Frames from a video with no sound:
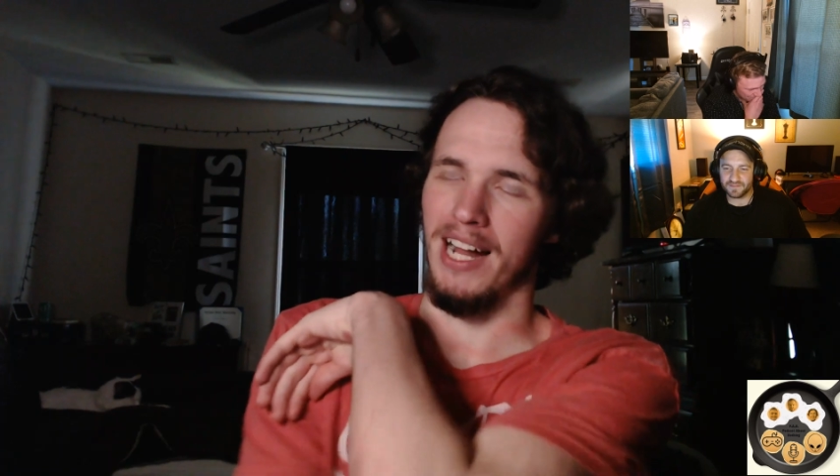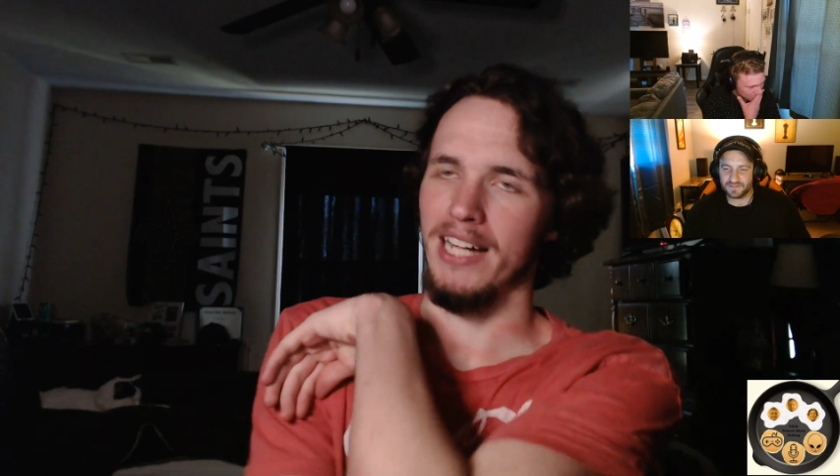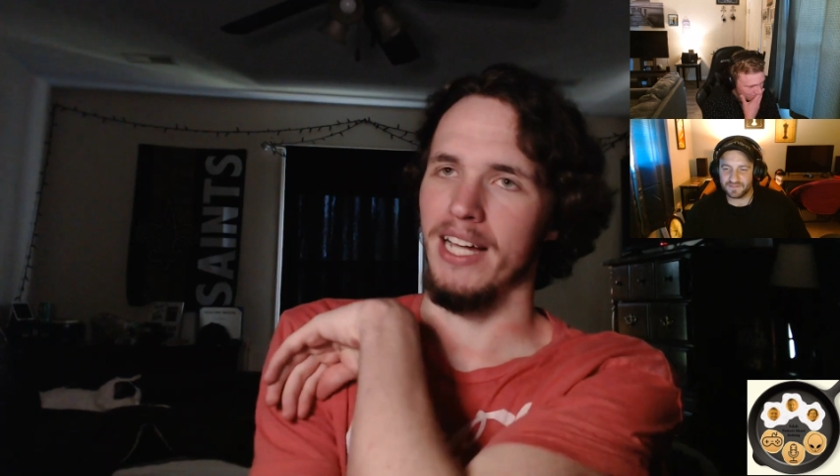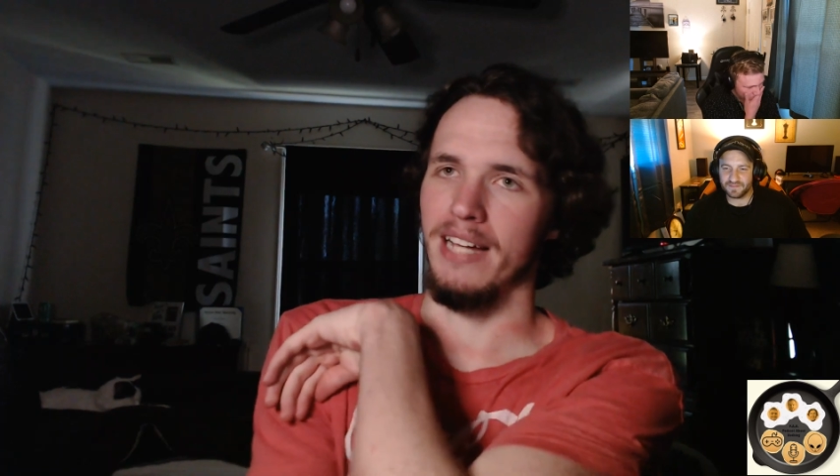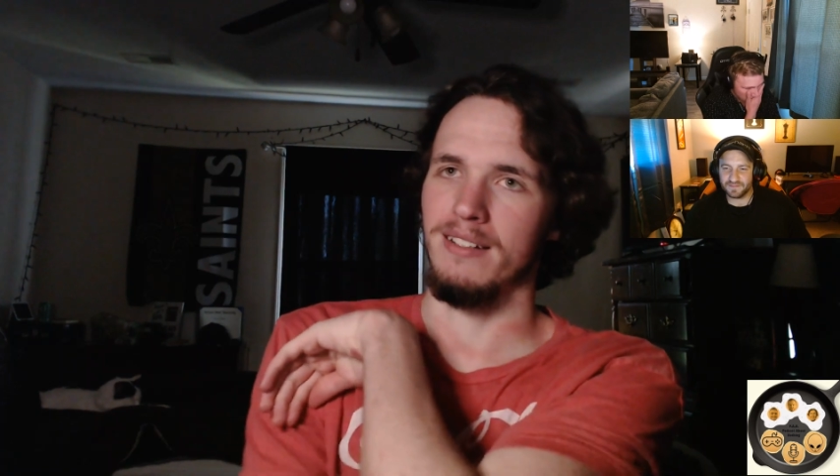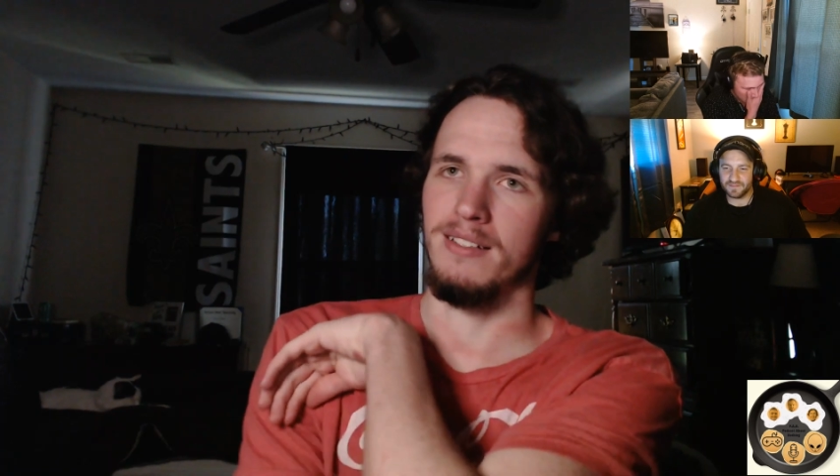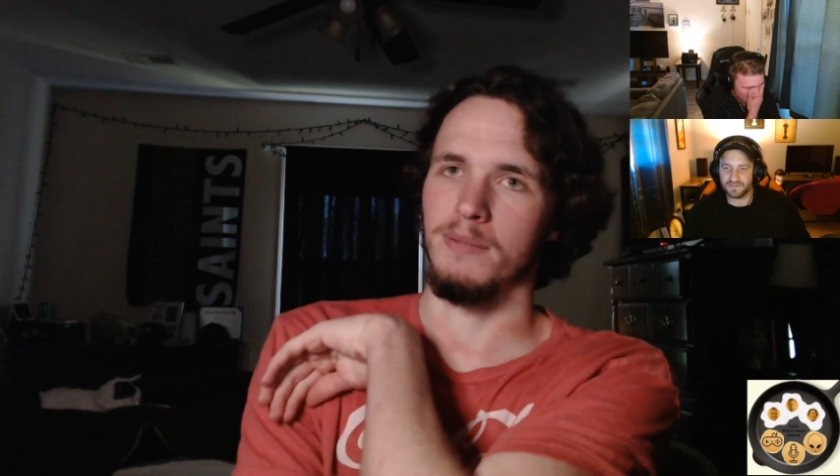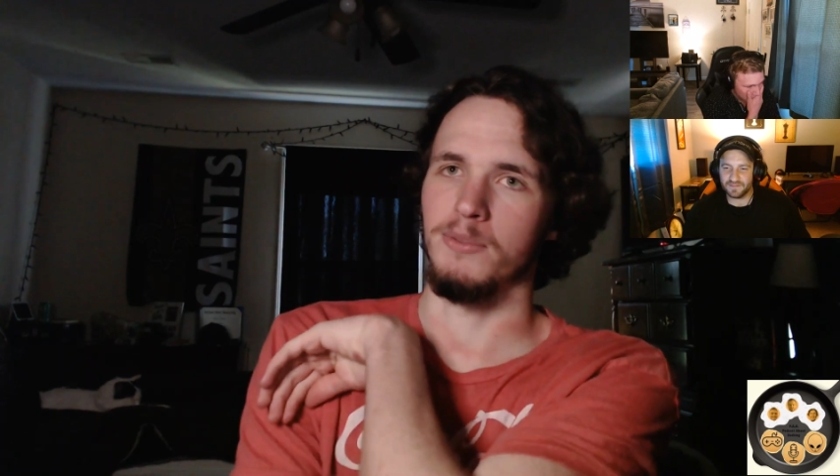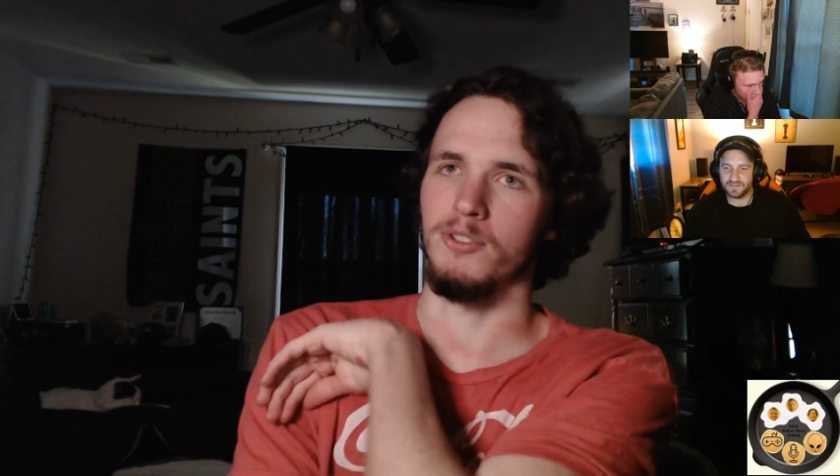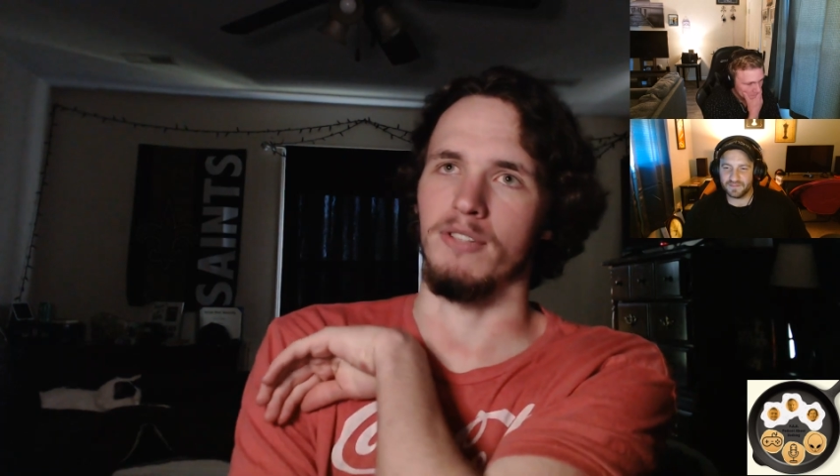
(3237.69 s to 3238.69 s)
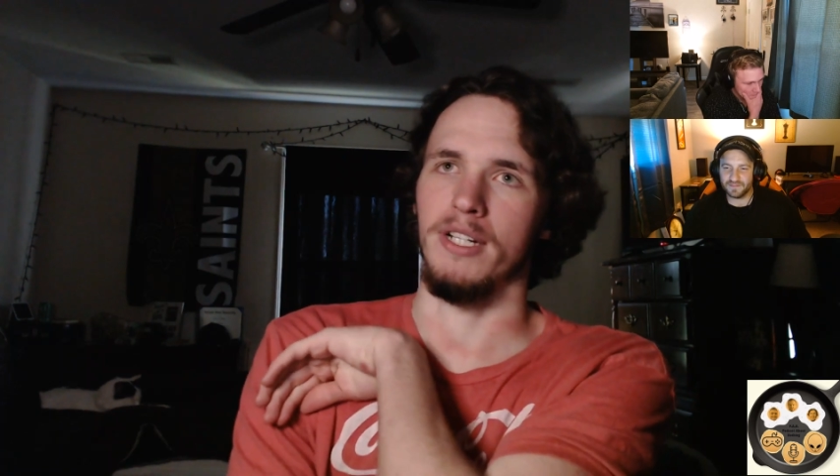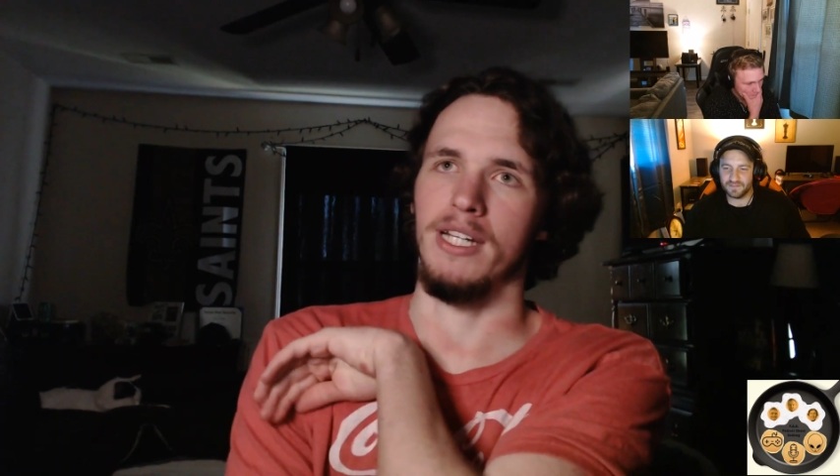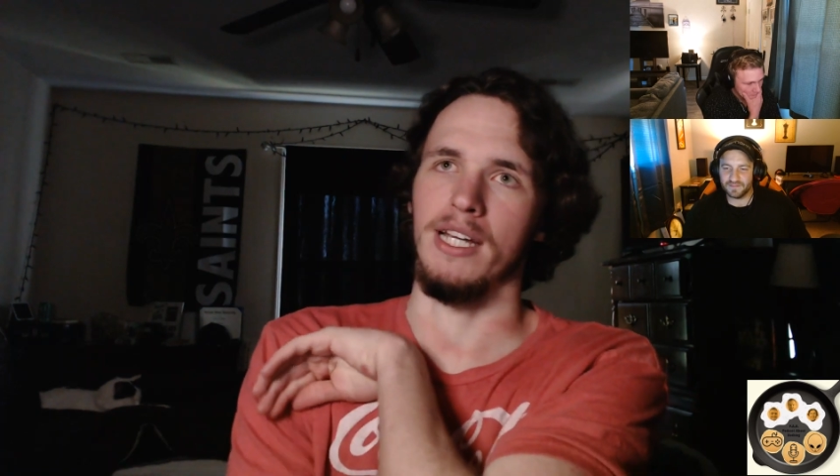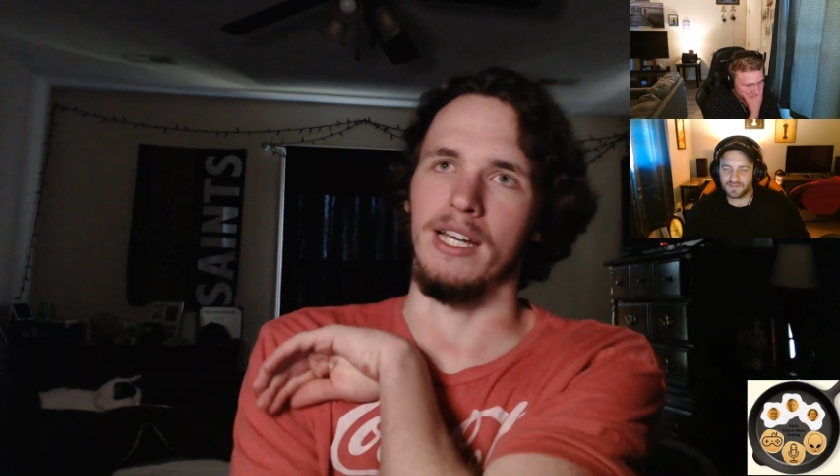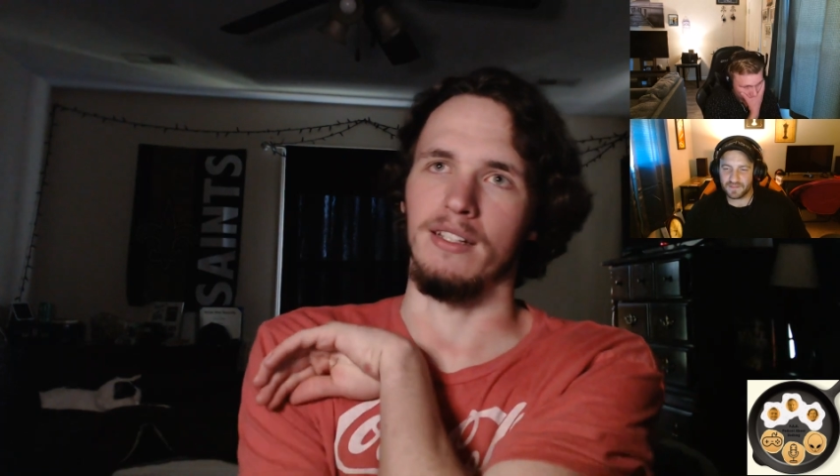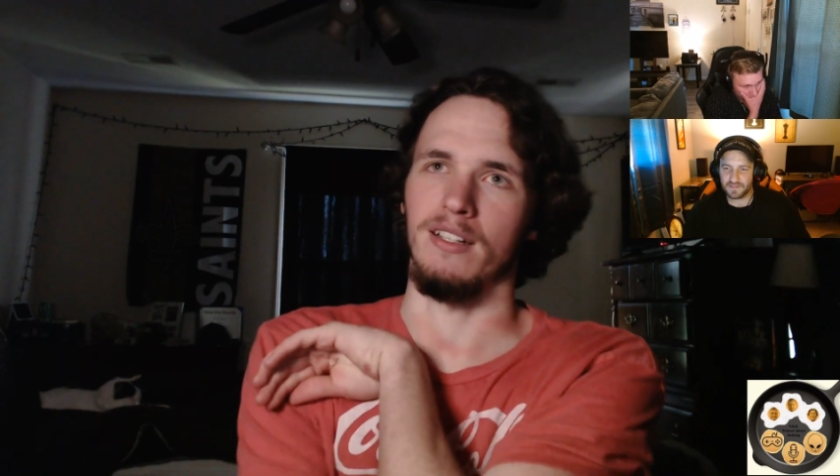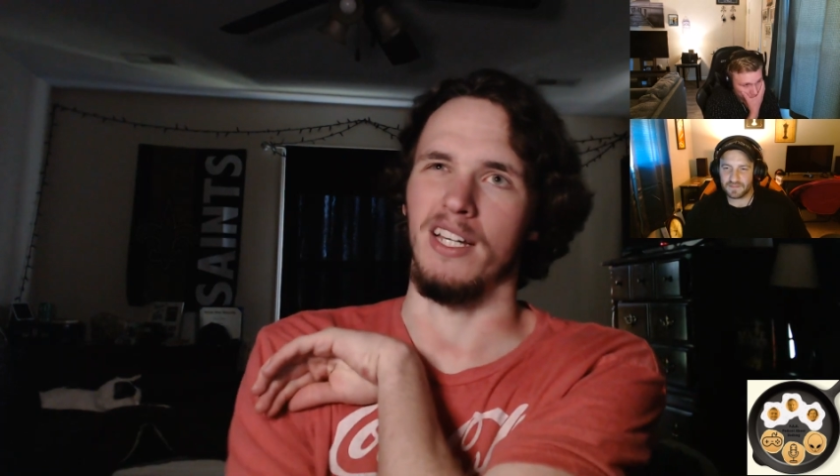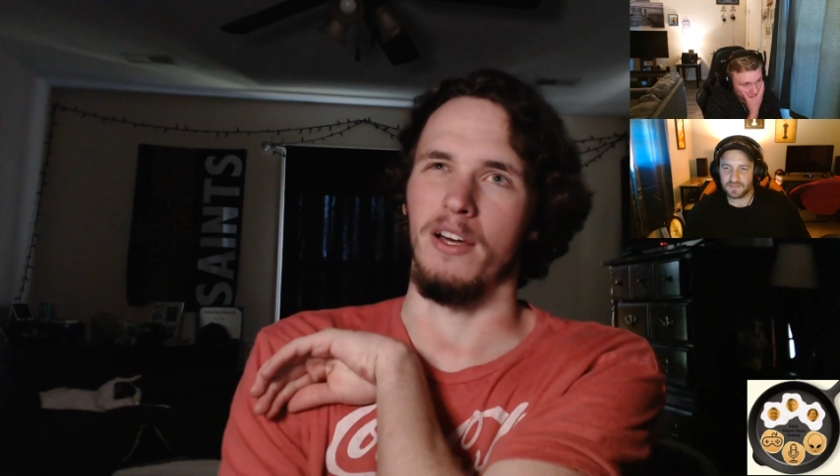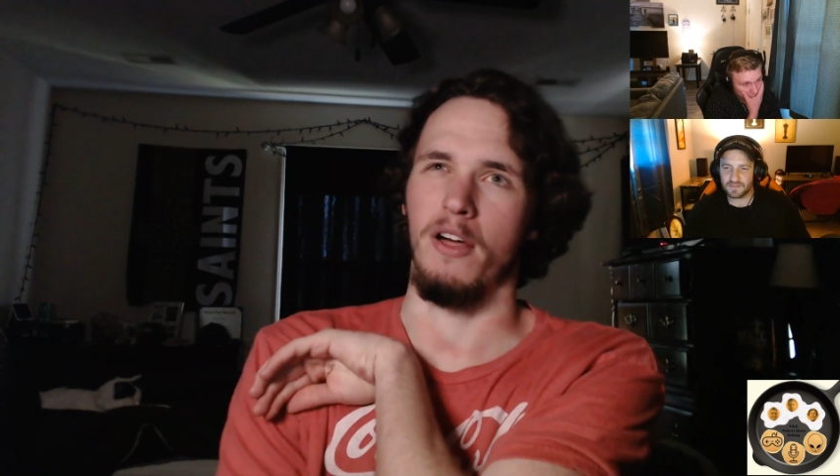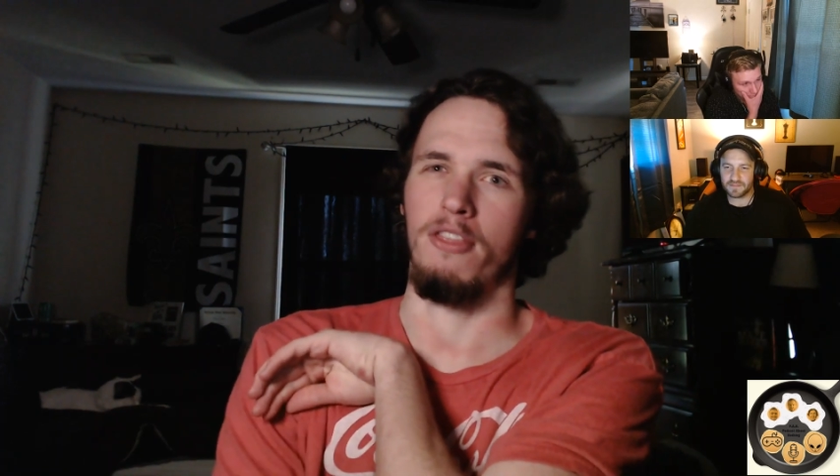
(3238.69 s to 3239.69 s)
I ended up drinking
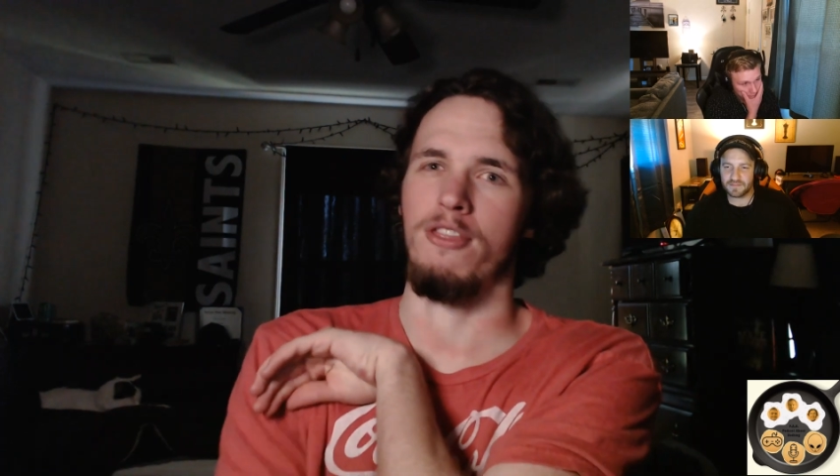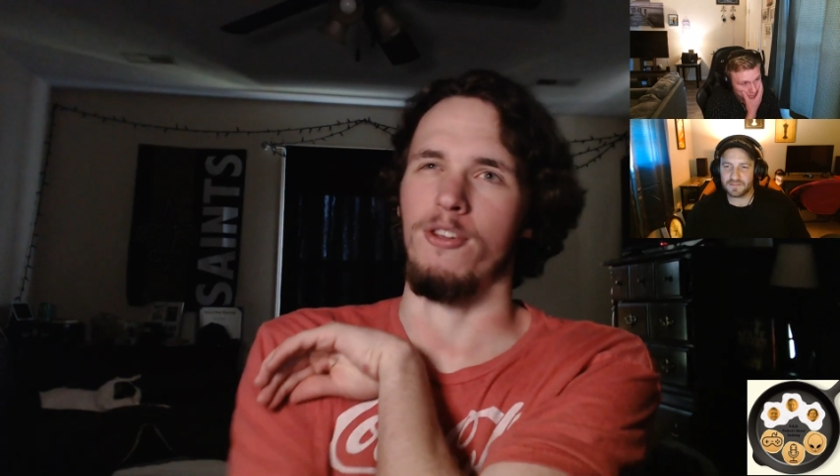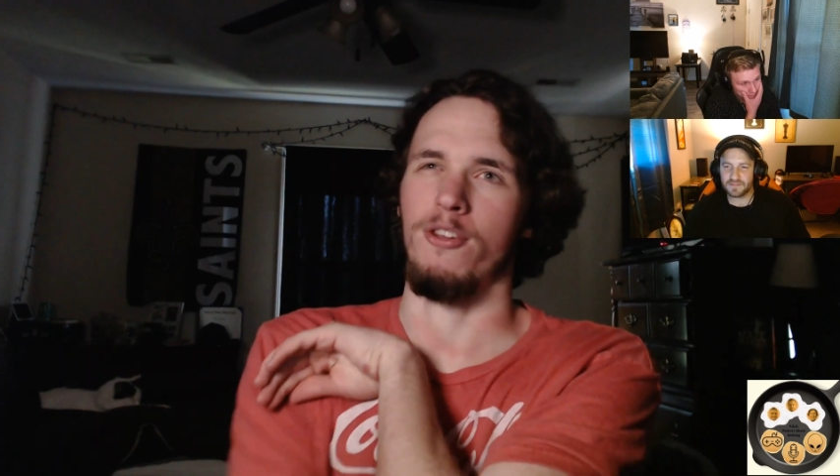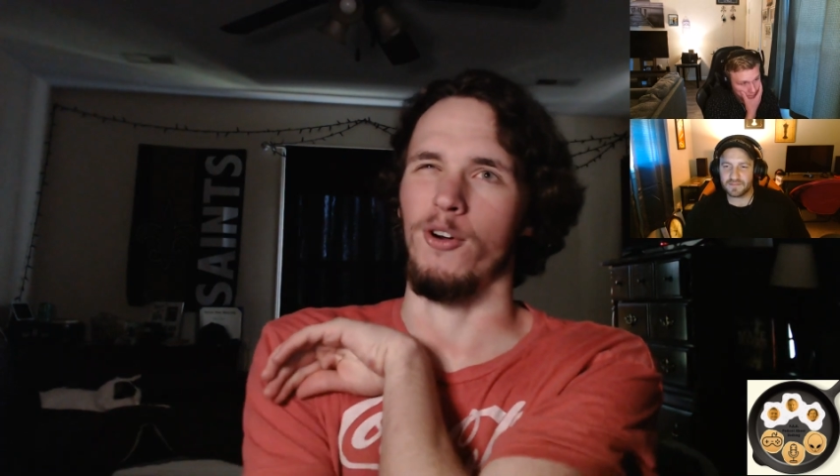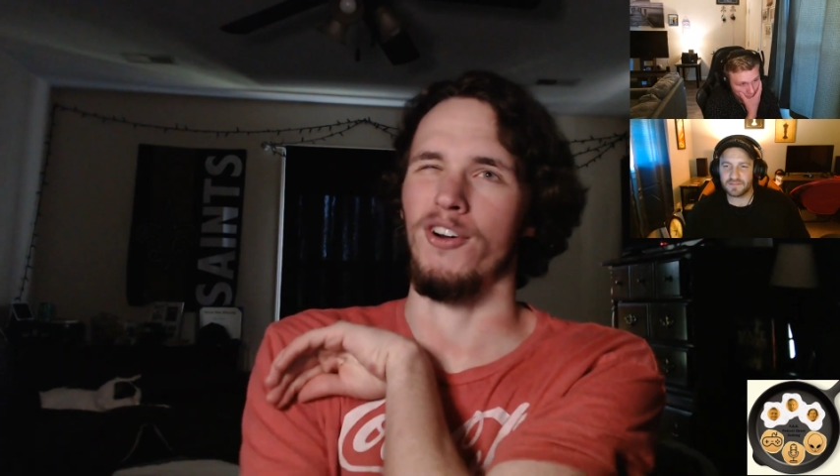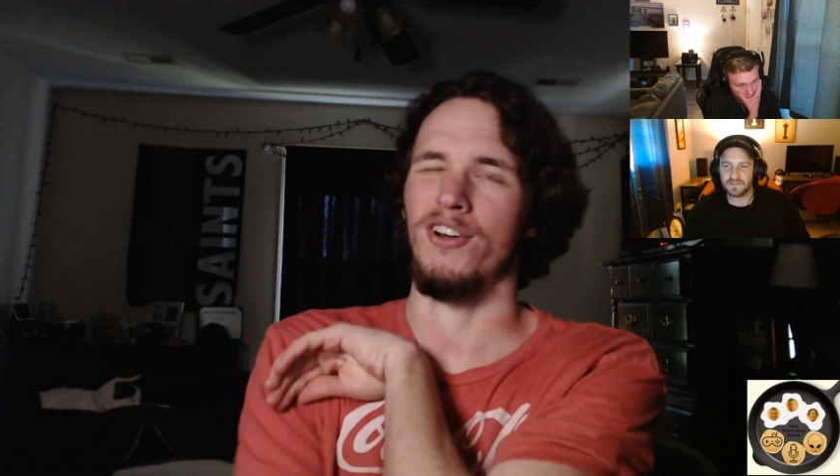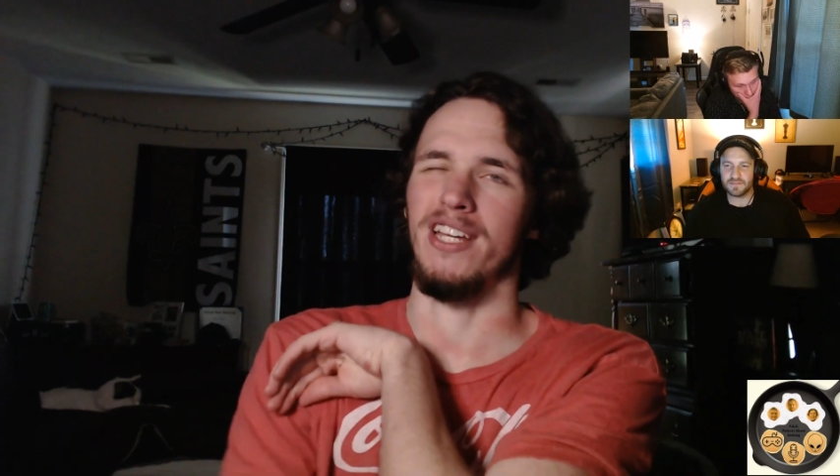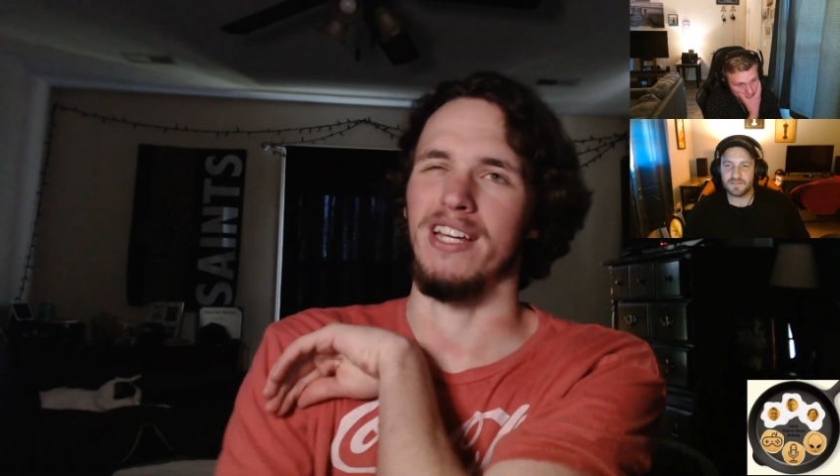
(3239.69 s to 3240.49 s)
like a third,